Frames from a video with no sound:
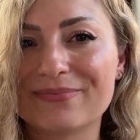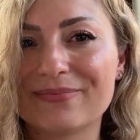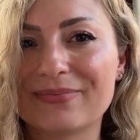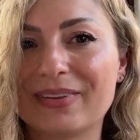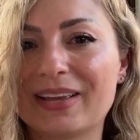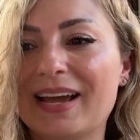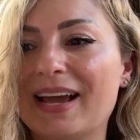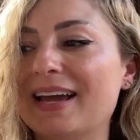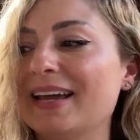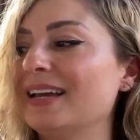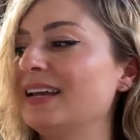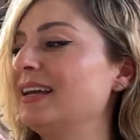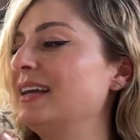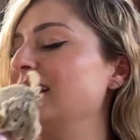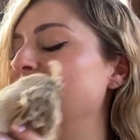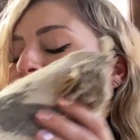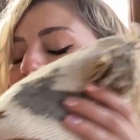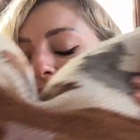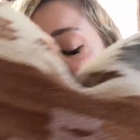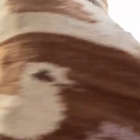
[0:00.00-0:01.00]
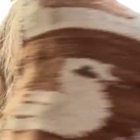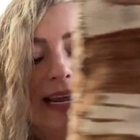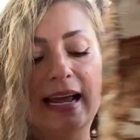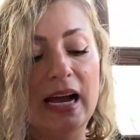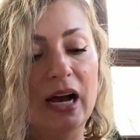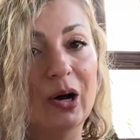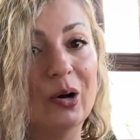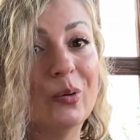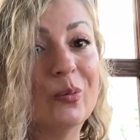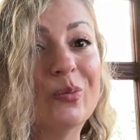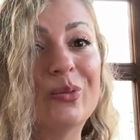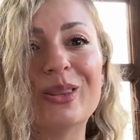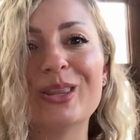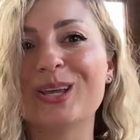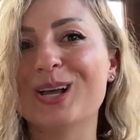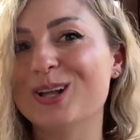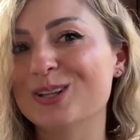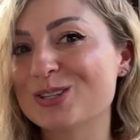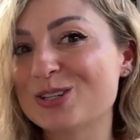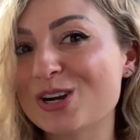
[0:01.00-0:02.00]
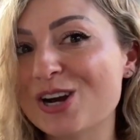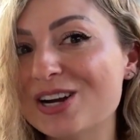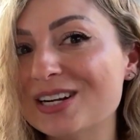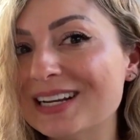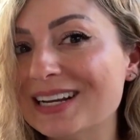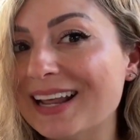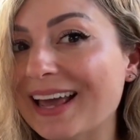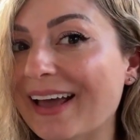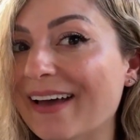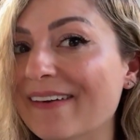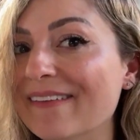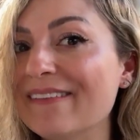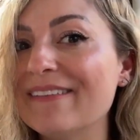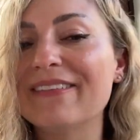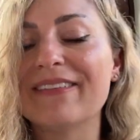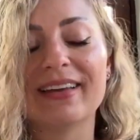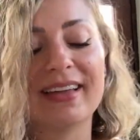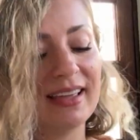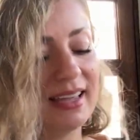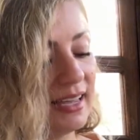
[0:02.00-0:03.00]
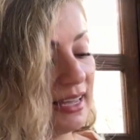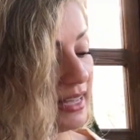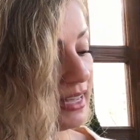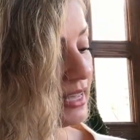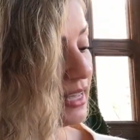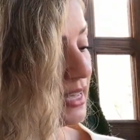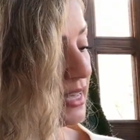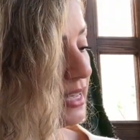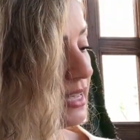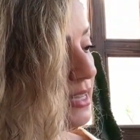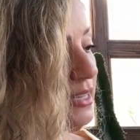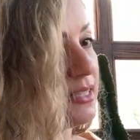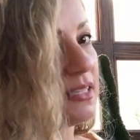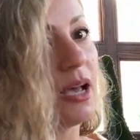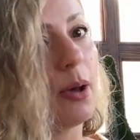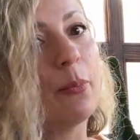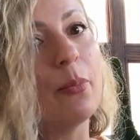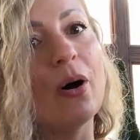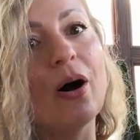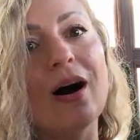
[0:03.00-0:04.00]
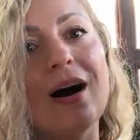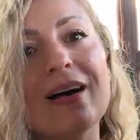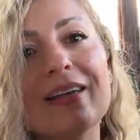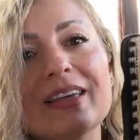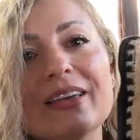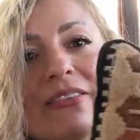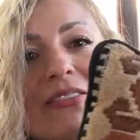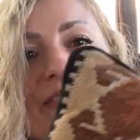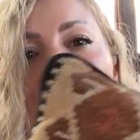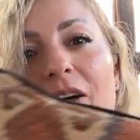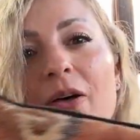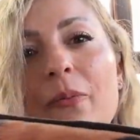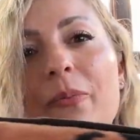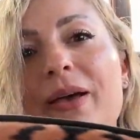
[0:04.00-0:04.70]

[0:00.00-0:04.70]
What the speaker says: Okay, now the alternative is a polyfill